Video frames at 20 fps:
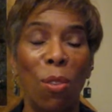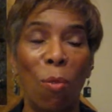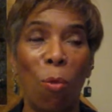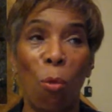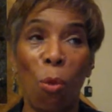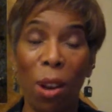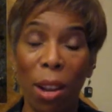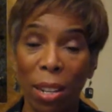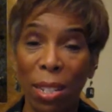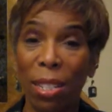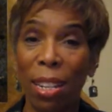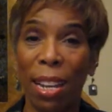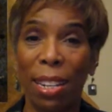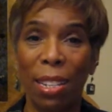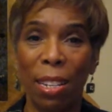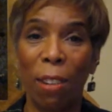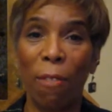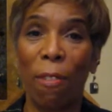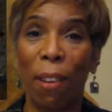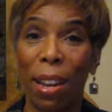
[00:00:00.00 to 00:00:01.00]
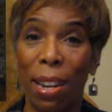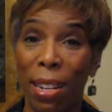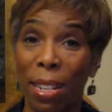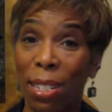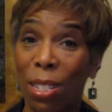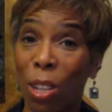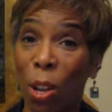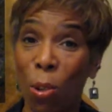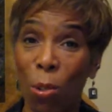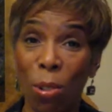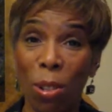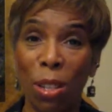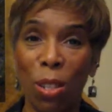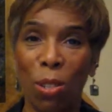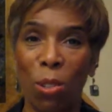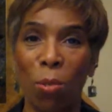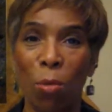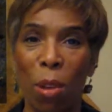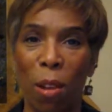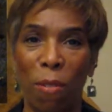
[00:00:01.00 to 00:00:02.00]
one's identified a totally
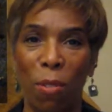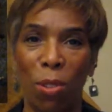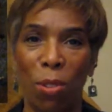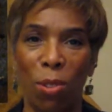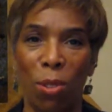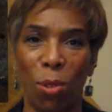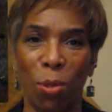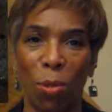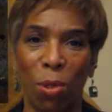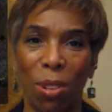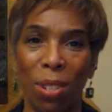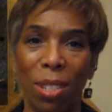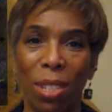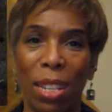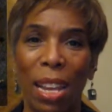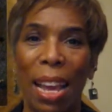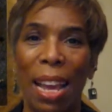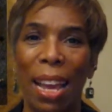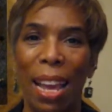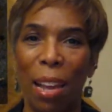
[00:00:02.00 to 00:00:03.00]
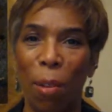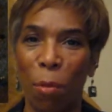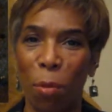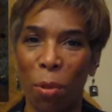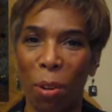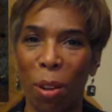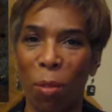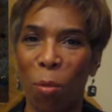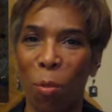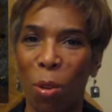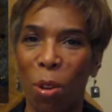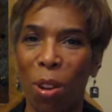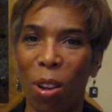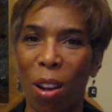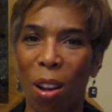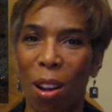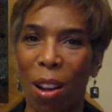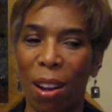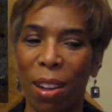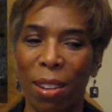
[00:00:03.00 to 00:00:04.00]
new revenue source, and we're at work
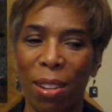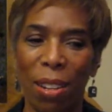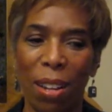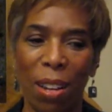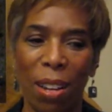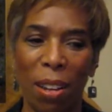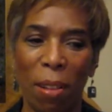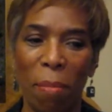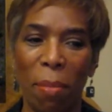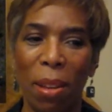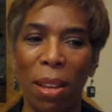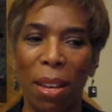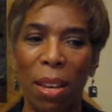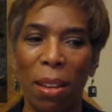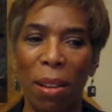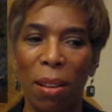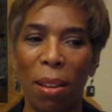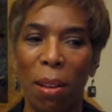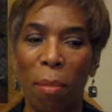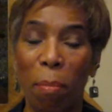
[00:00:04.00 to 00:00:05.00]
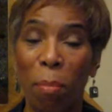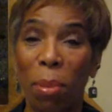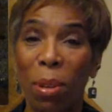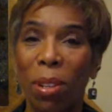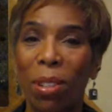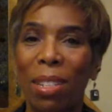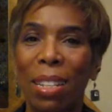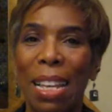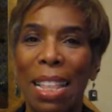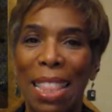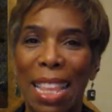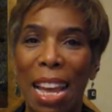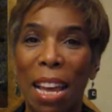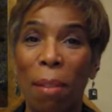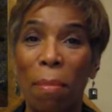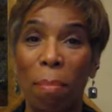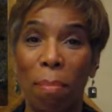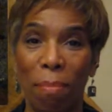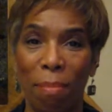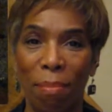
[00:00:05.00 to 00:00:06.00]
on building
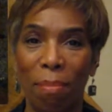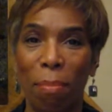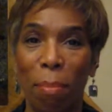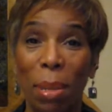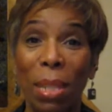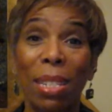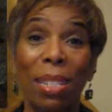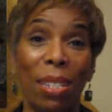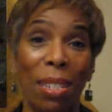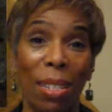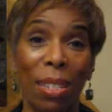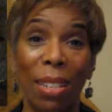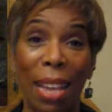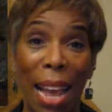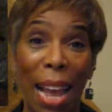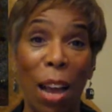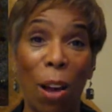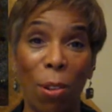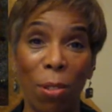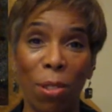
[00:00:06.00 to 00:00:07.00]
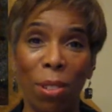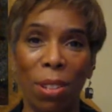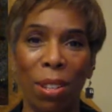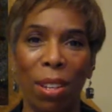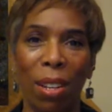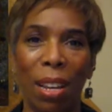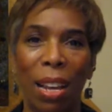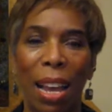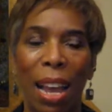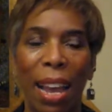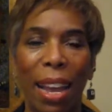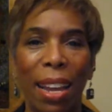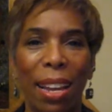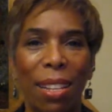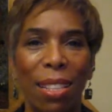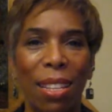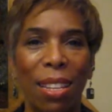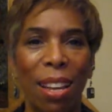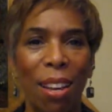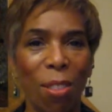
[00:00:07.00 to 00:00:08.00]
that business out,
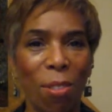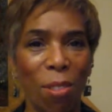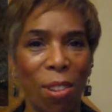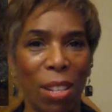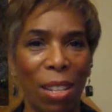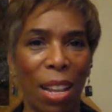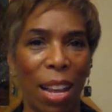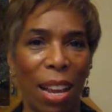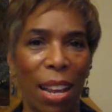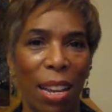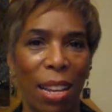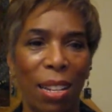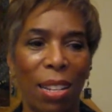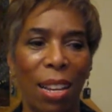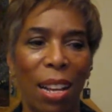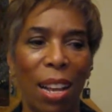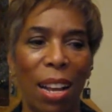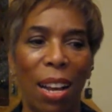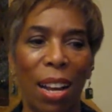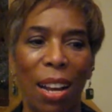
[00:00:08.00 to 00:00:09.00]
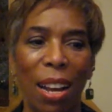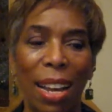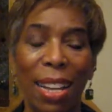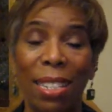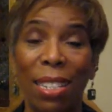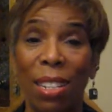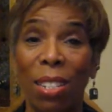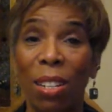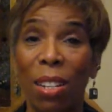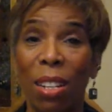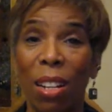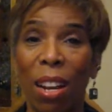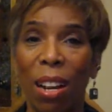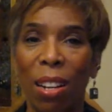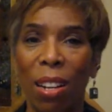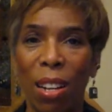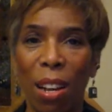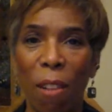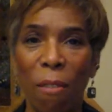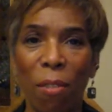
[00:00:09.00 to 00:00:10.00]
and the other client has
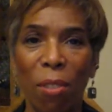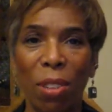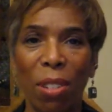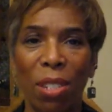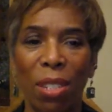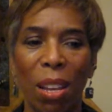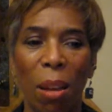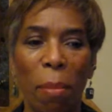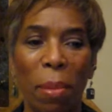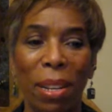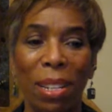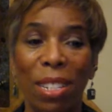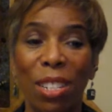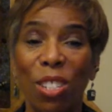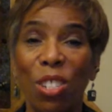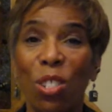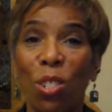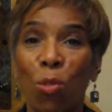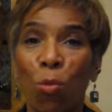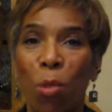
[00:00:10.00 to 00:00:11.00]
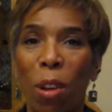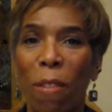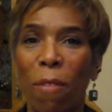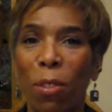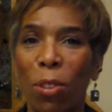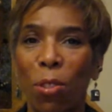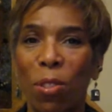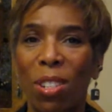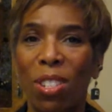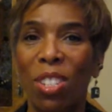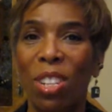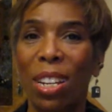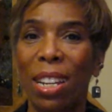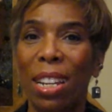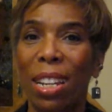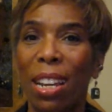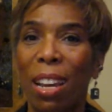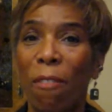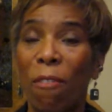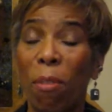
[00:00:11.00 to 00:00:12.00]
uncovered some additional revenue that she
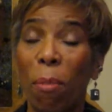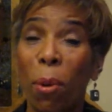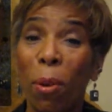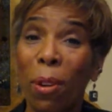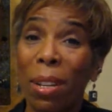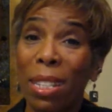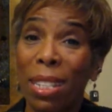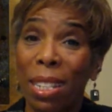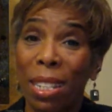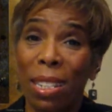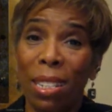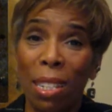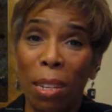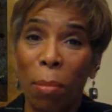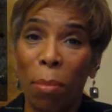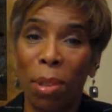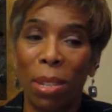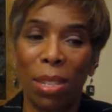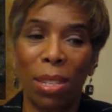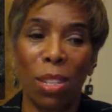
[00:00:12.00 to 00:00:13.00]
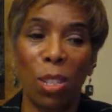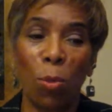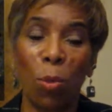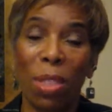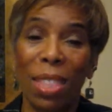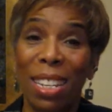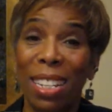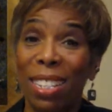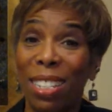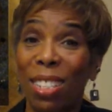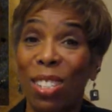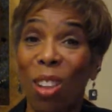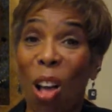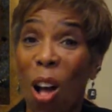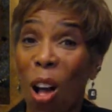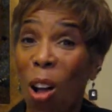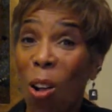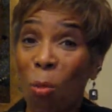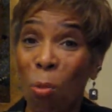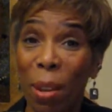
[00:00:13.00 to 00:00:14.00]
could get from her existing business with things she's
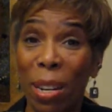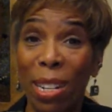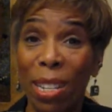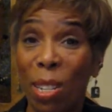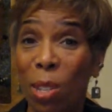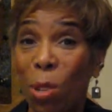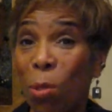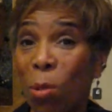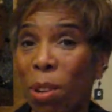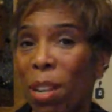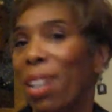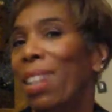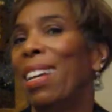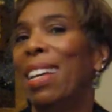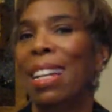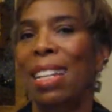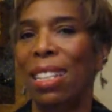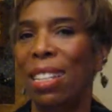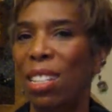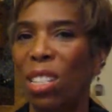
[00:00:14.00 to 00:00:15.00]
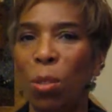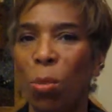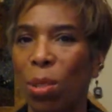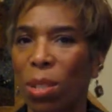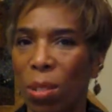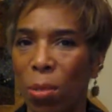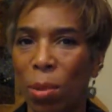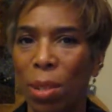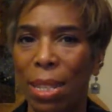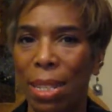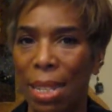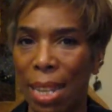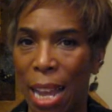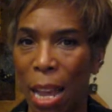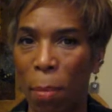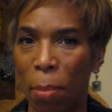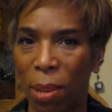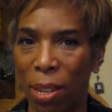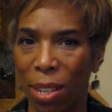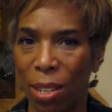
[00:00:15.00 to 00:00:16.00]
already doing that she wasn't really
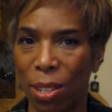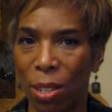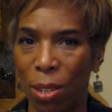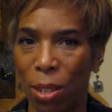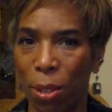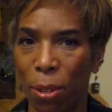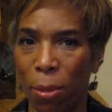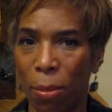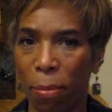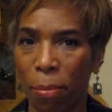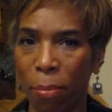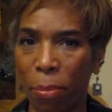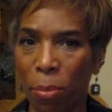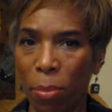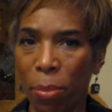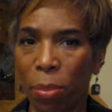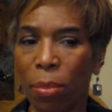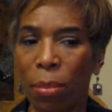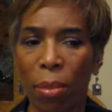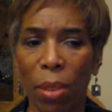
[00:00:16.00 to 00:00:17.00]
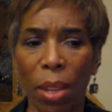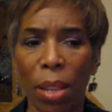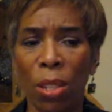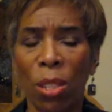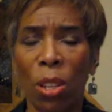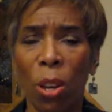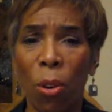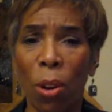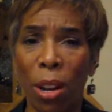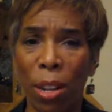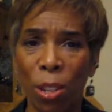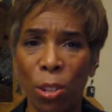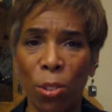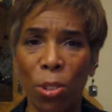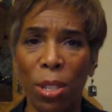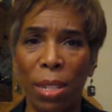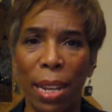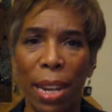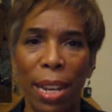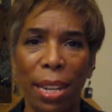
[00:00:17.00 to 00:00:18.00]
tapping into. So
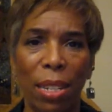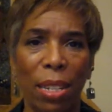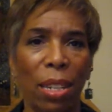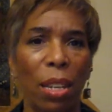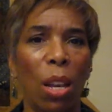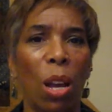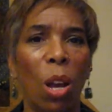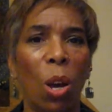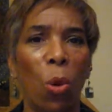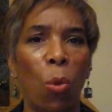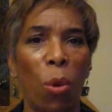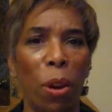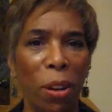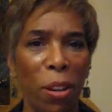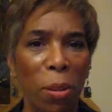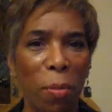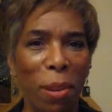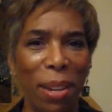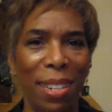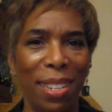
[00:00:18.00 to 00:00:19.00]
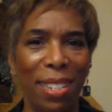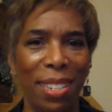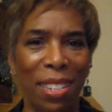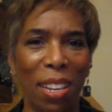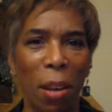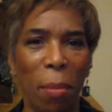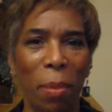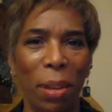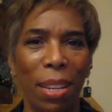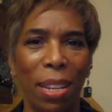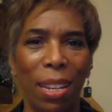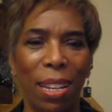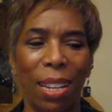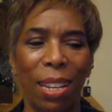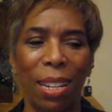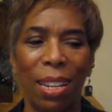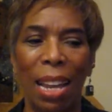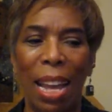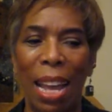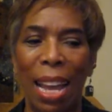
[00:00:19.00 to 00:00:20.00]
understanding where your money is coming
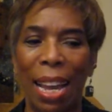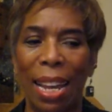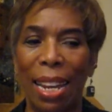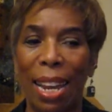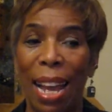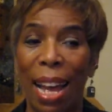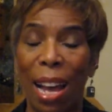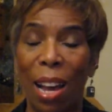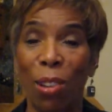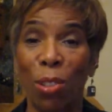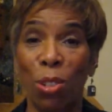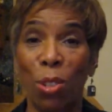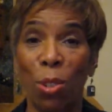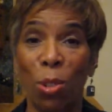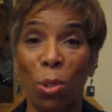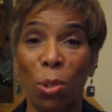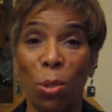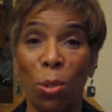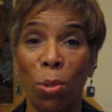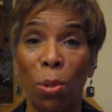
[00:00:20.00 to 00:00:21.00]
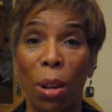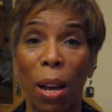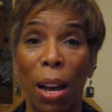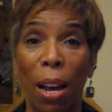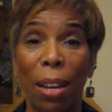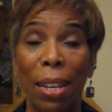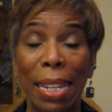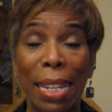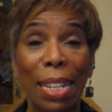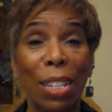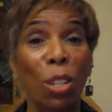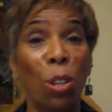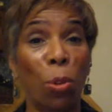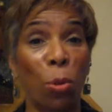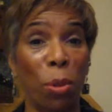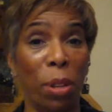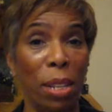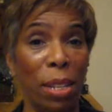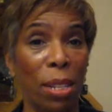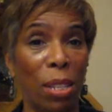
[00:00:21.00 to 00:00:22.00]
in and how to
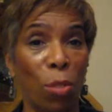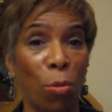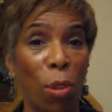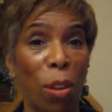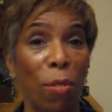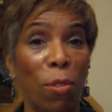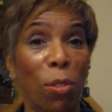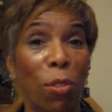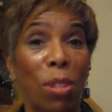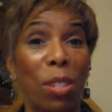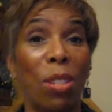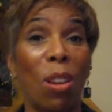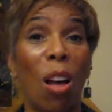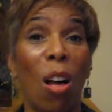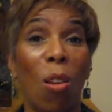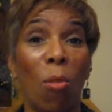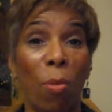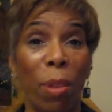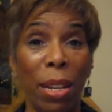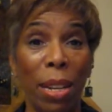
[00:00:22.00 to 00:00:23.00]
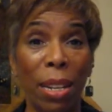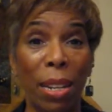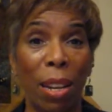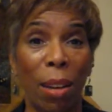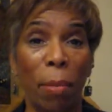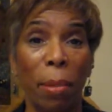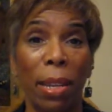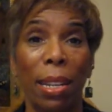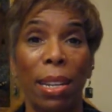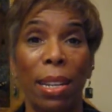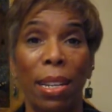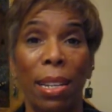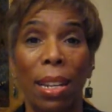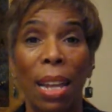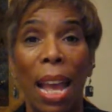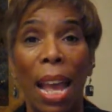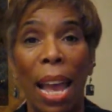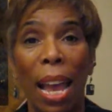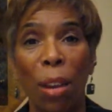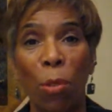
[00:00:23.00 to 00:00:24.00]
increase the revenue that's already coming in,
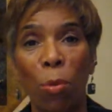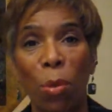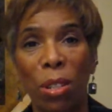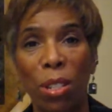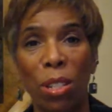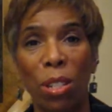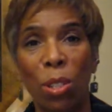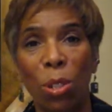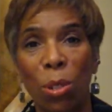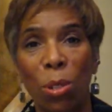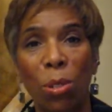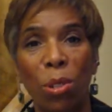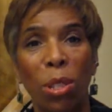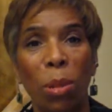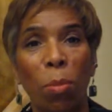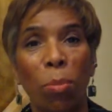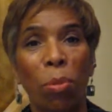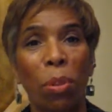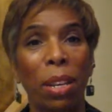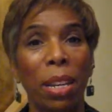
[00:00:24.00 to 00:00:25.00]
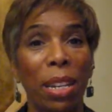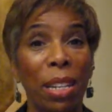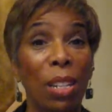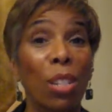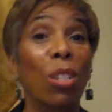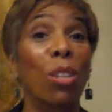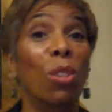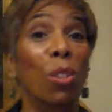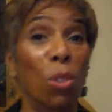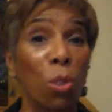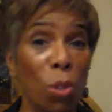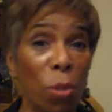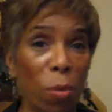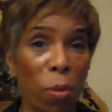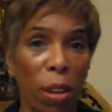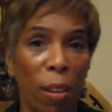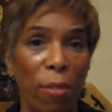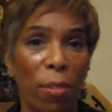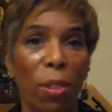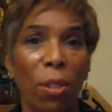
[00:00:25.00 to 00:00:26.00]
and what to do to bring in new
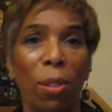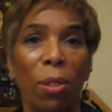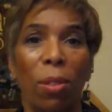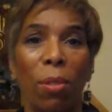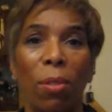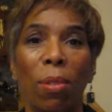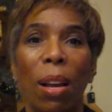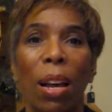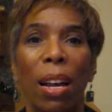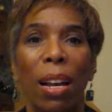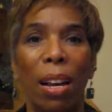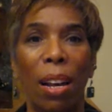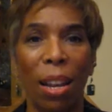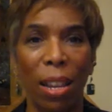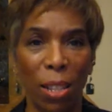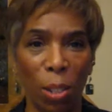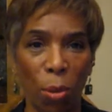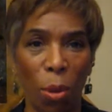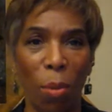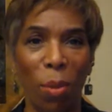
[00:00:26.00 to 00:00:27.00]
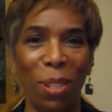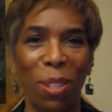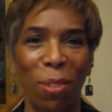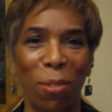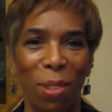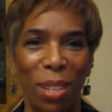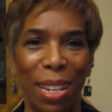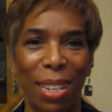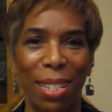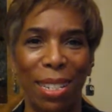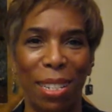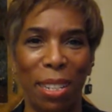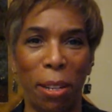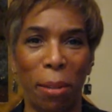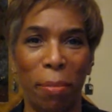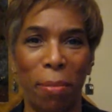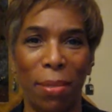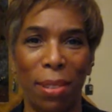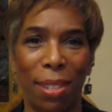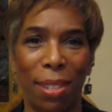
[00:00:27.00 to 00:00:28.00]
revenue is what we do in that step.